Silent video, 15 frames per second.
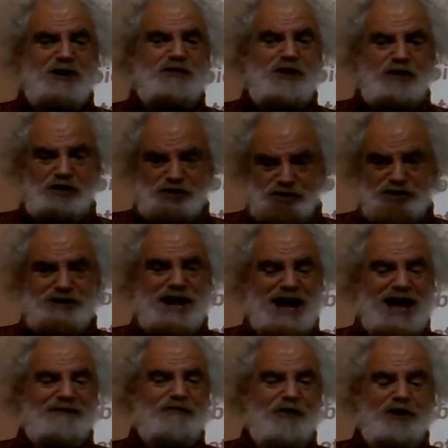that are good to
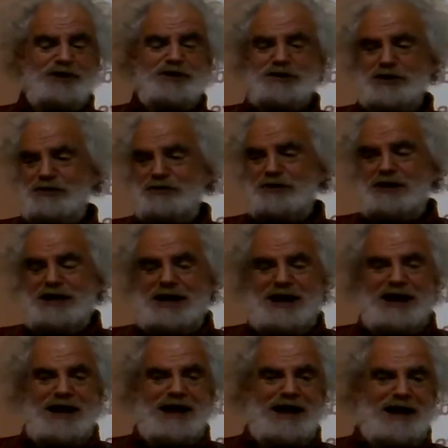have on you,
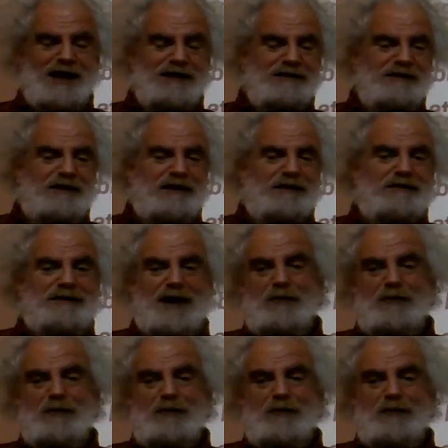and that